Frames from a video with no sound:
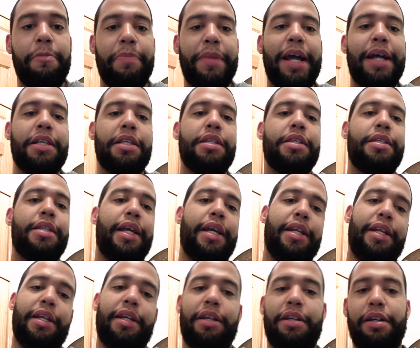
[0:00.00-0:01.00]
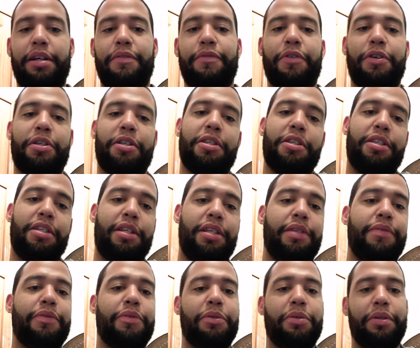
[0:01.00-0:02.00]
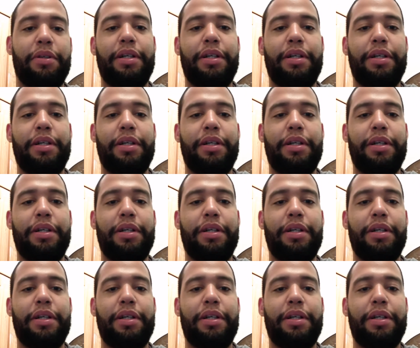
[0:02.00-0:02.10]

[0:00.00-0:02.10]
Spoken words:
as in stating good versus evil,